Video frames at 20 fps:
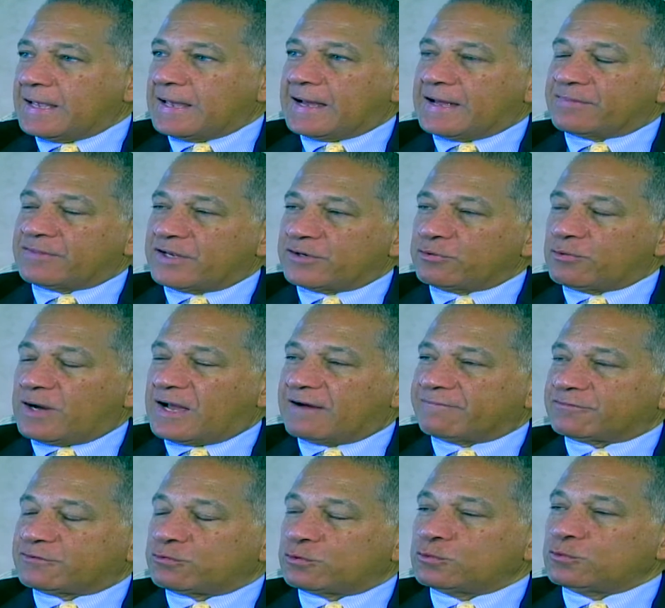And then you
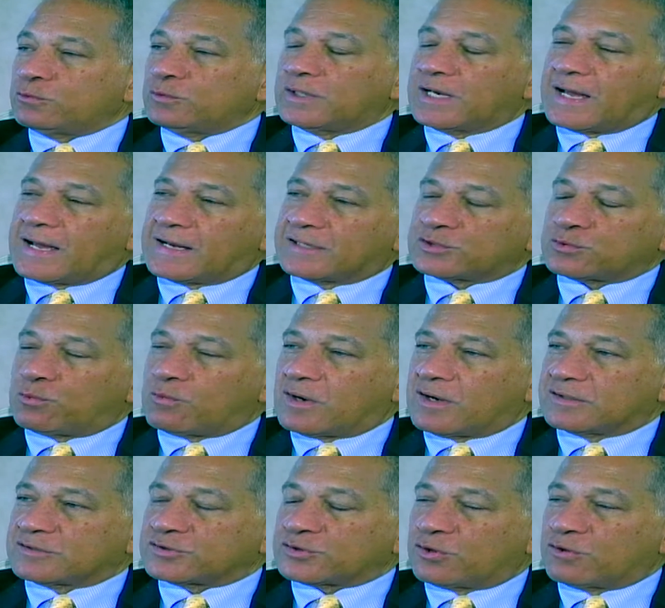have 2 large
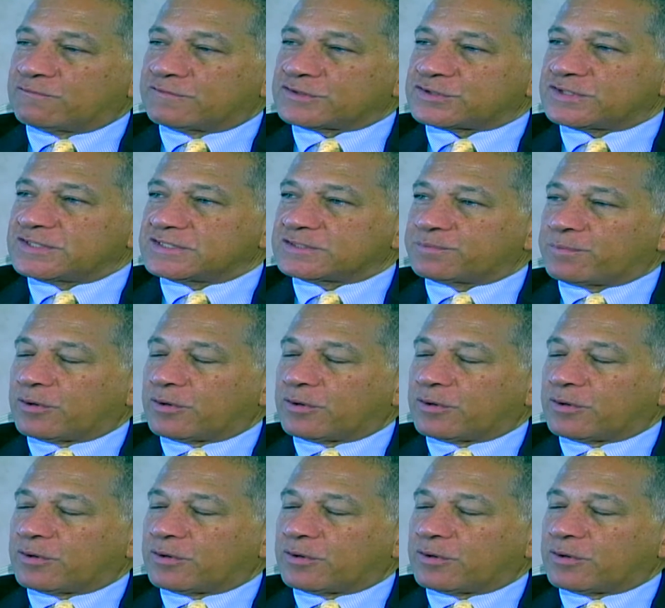ones overseas,